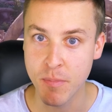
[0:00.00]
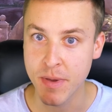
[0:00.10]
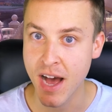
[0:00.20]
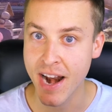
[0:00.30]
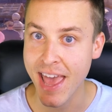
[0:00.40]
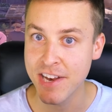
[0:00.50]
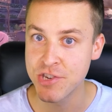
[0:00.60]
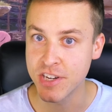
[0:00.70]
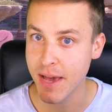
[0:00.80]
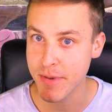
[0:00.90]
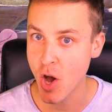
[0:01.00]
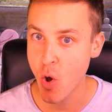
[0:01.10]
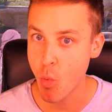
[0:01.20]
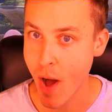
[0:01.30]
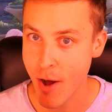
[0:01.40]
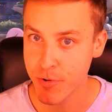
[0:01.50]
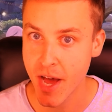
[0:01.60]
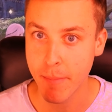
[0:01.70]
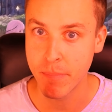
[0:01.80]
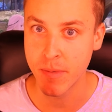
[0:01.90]
me on edge and get me all wound
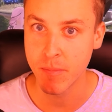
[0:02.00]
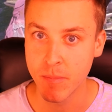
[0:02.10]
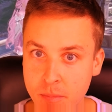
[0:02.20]
up. I think